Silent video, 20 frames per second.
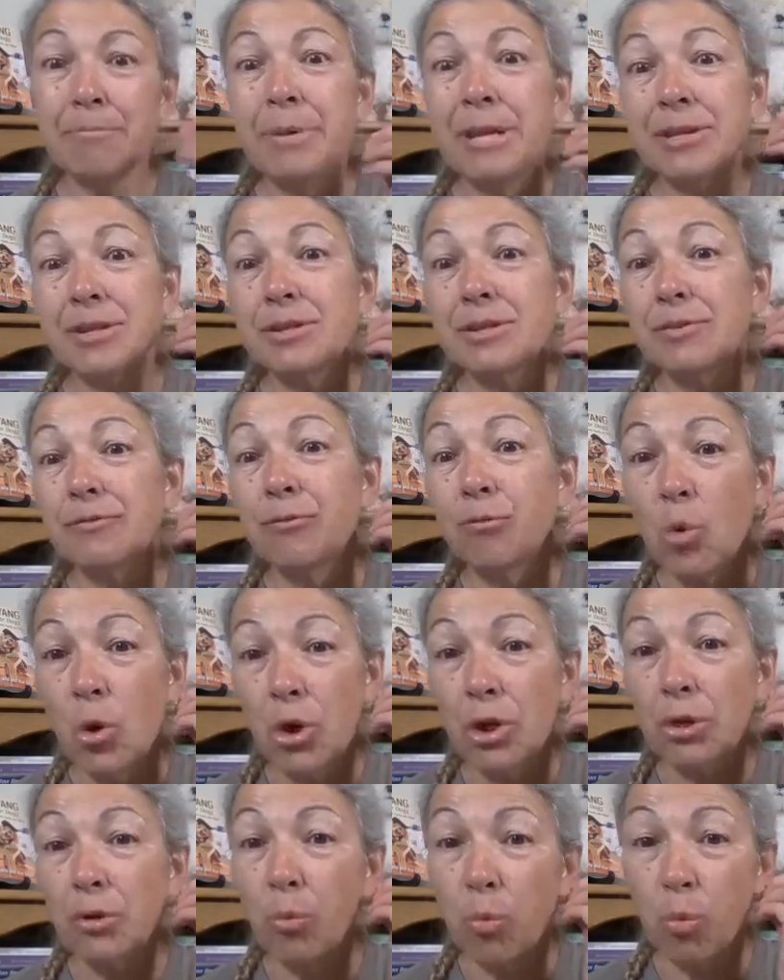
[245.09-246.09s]
pieces of
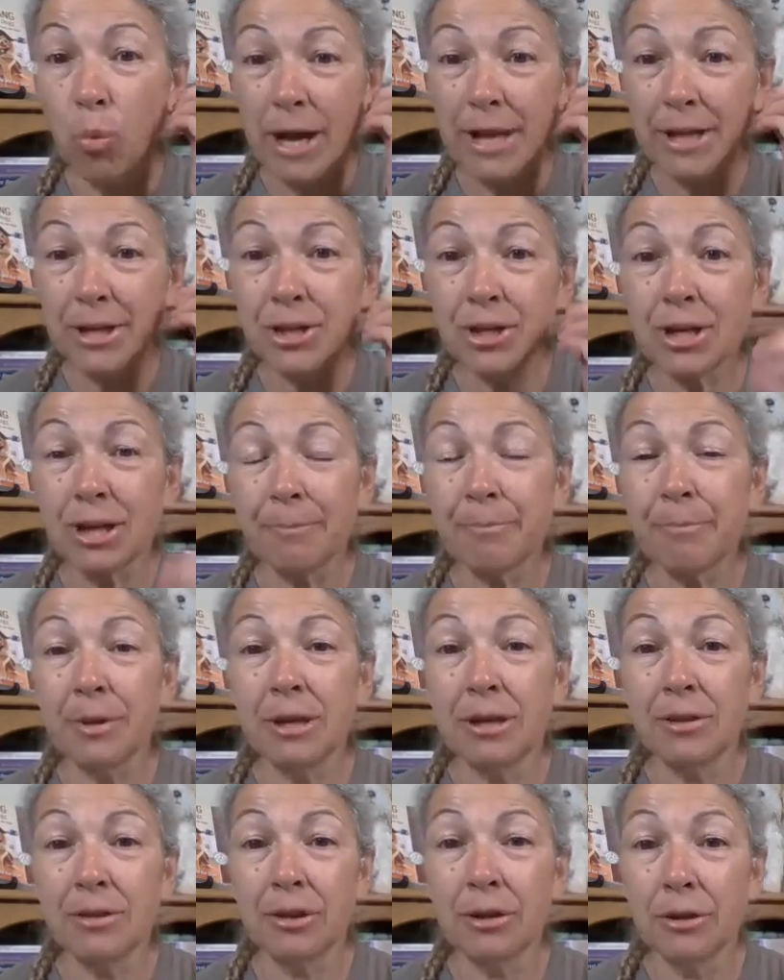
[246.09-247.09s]
wood wedged up
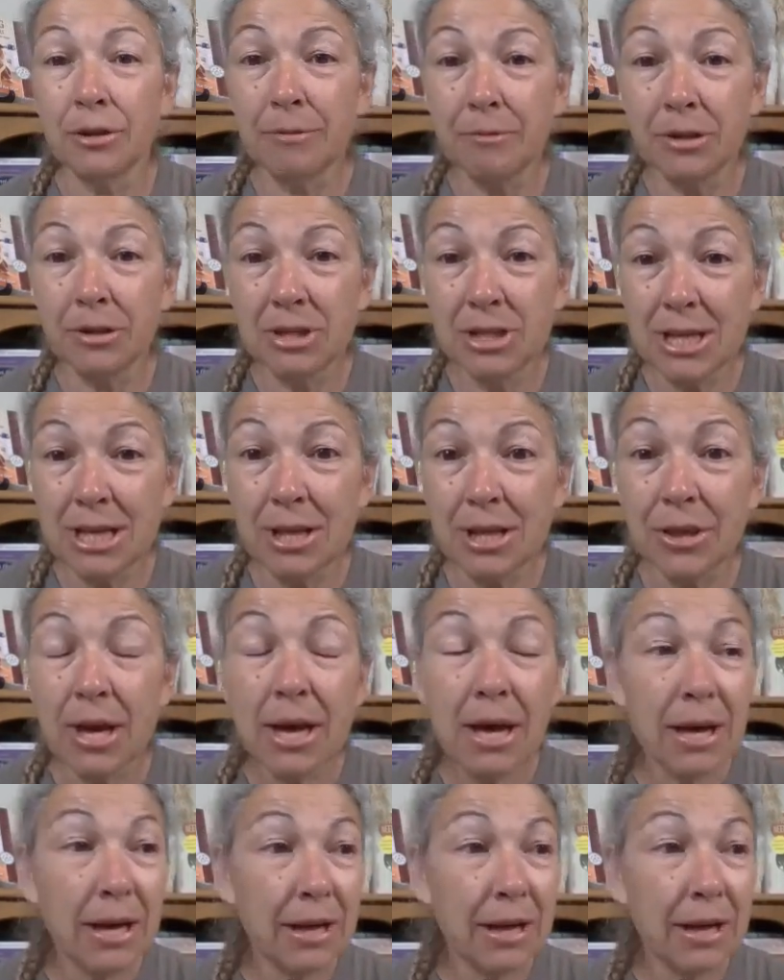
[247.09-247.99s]
in their teeth.